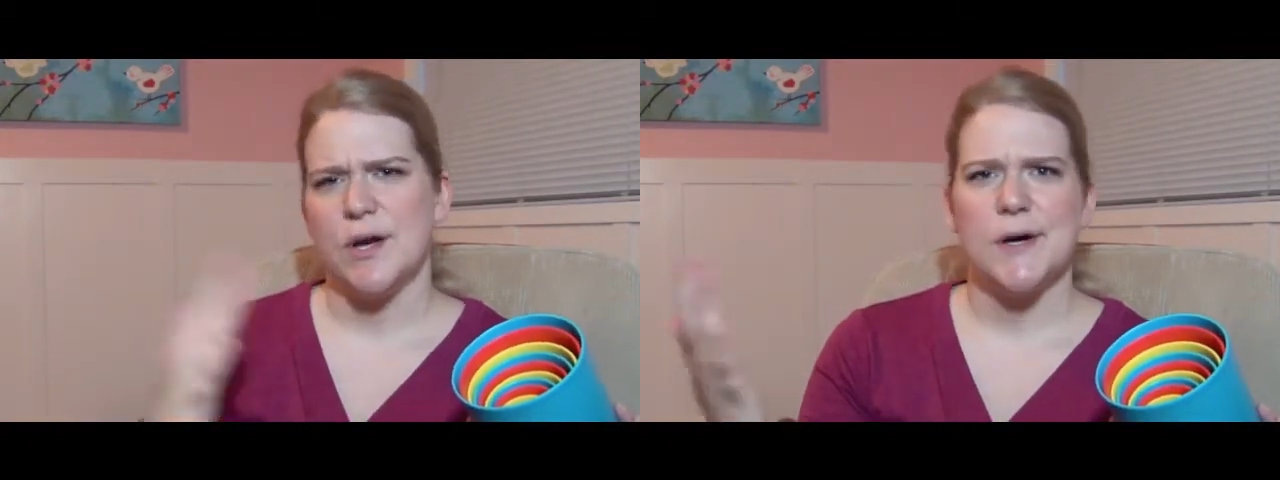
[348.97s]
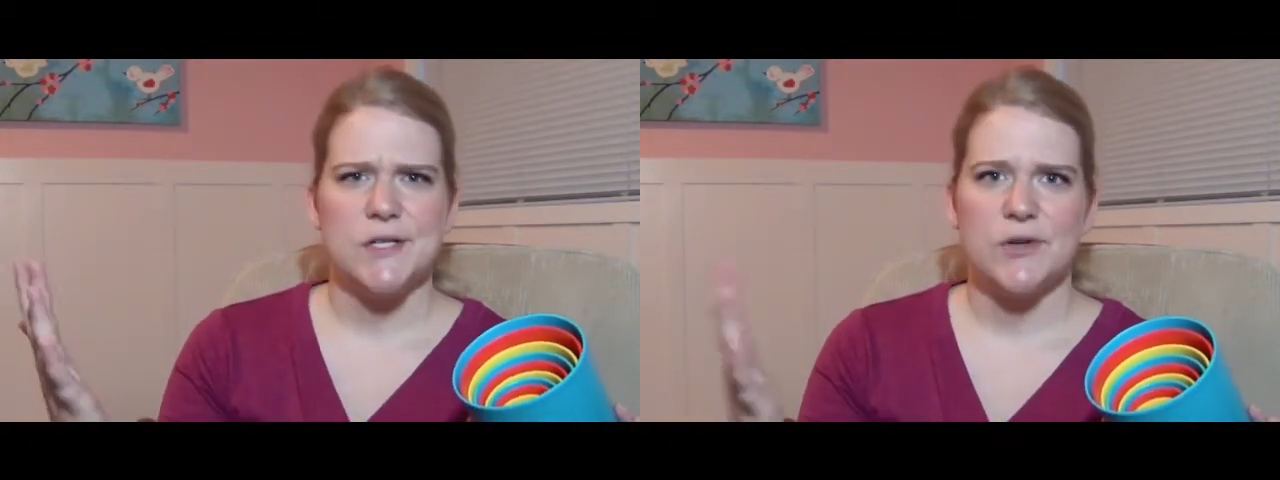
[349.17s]

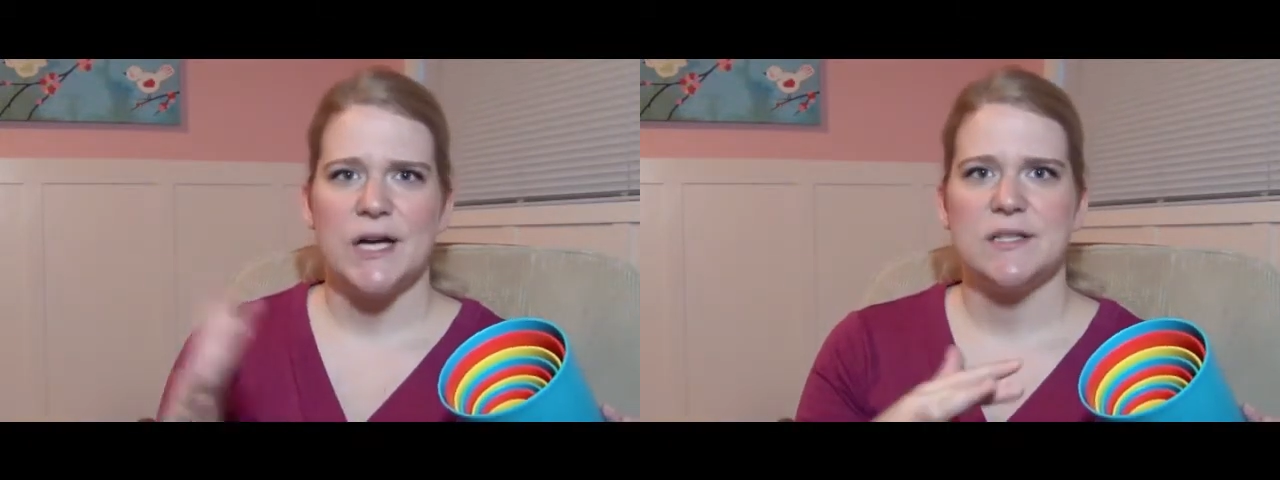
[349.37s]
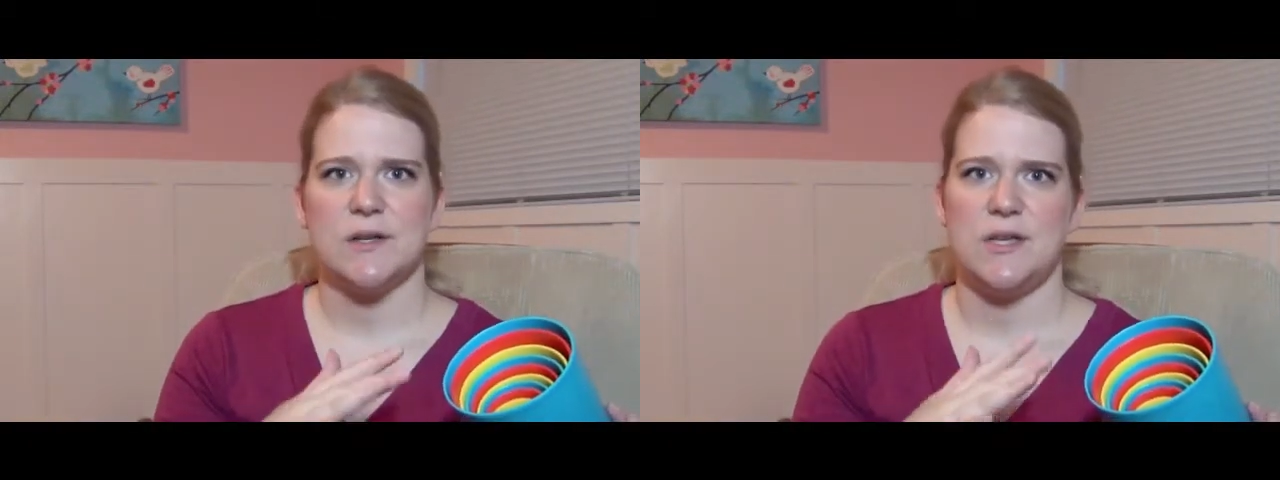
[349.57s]

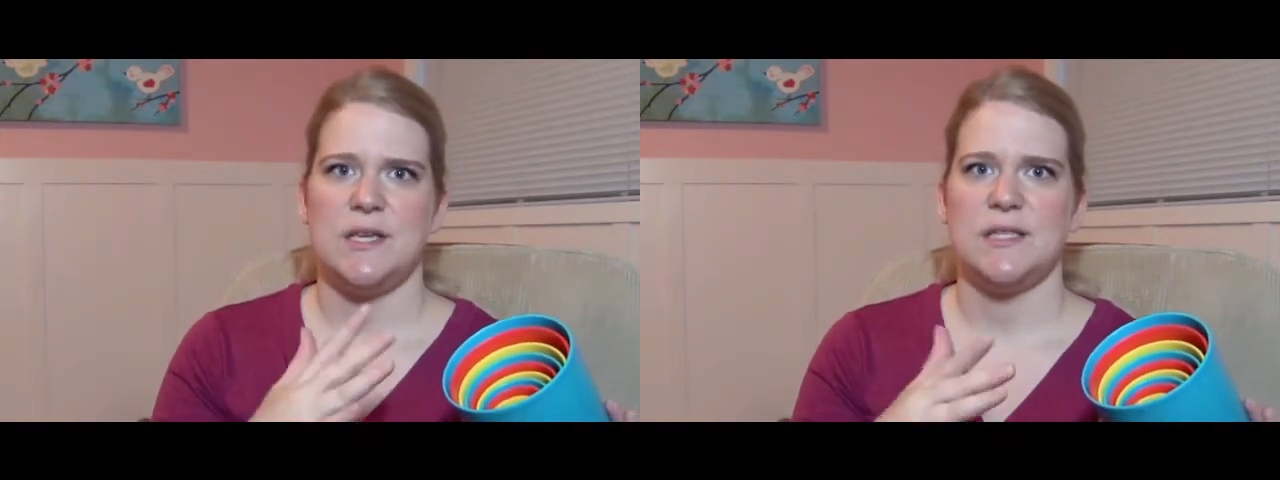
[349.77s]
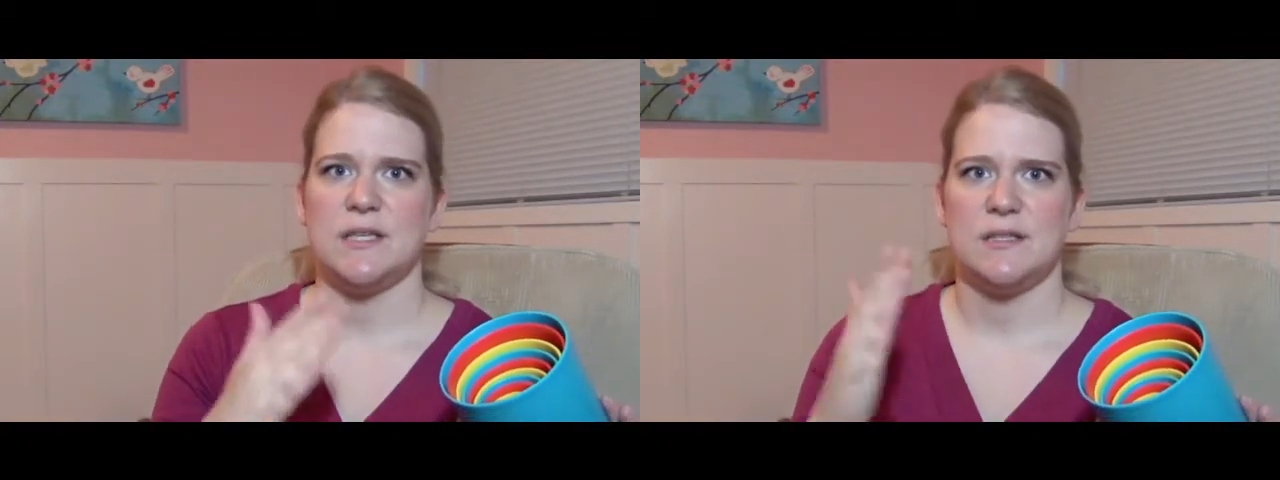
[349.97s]
contrast. They're the
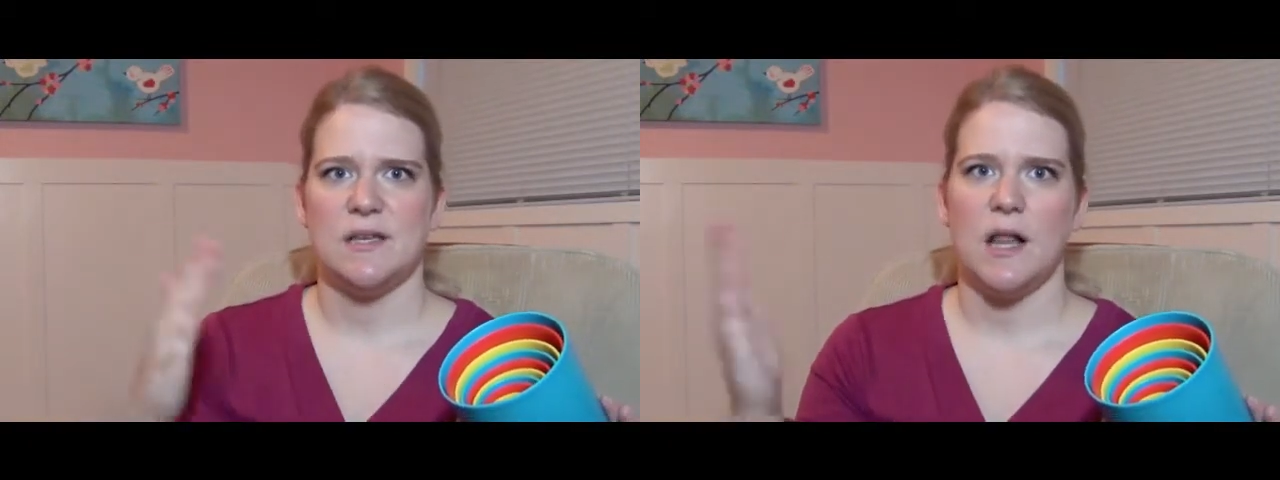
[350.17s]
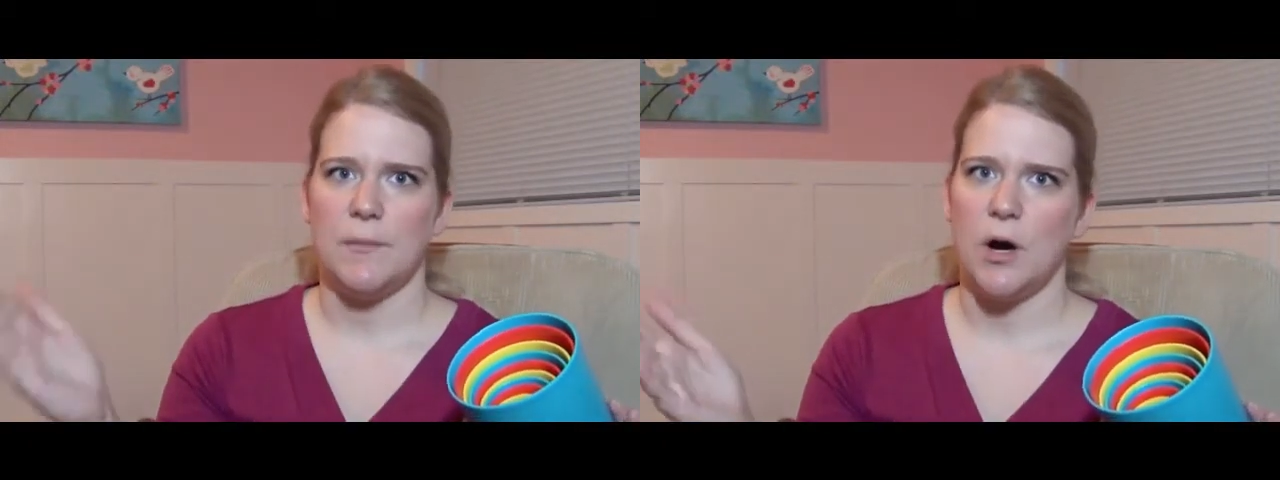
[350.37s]

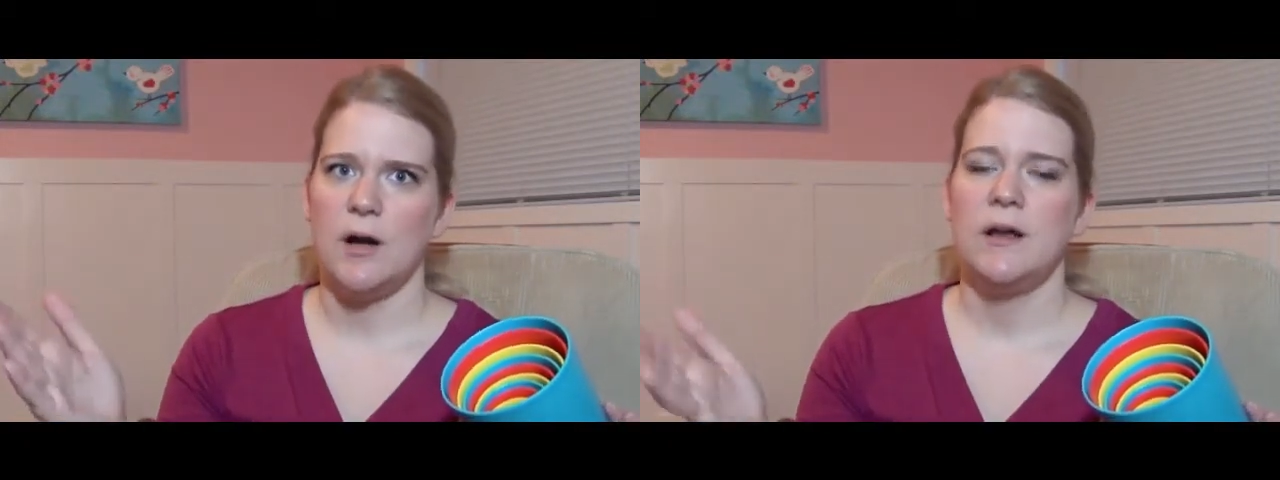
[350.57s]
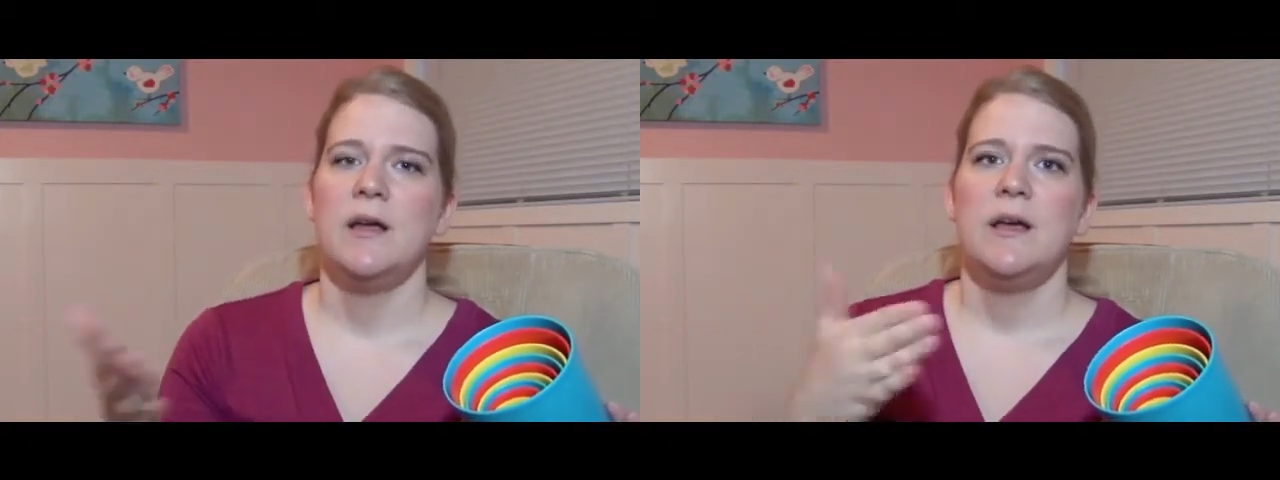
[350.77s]
easiest to tell
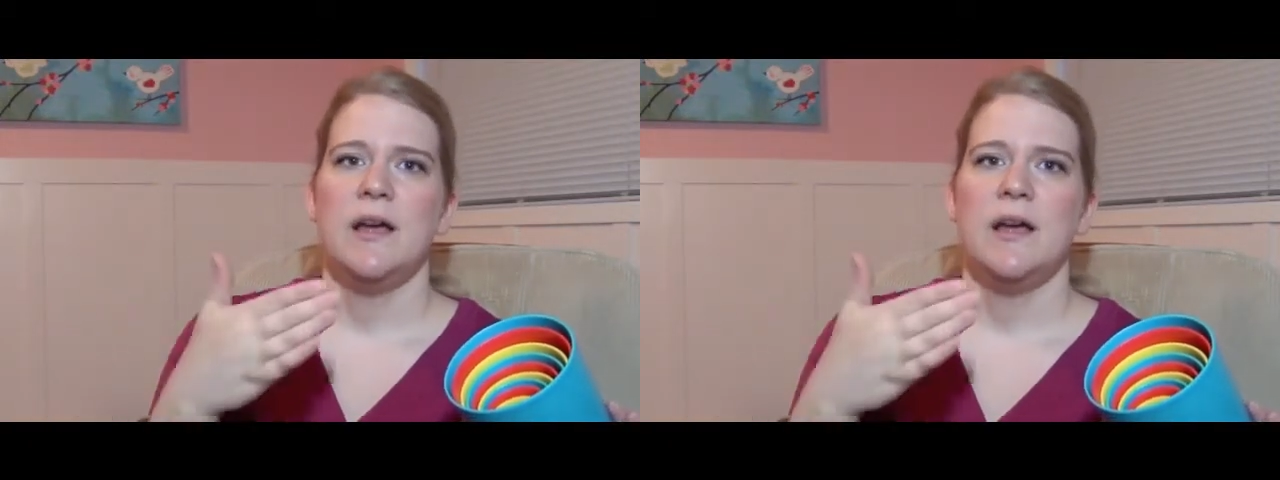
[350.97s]
apart.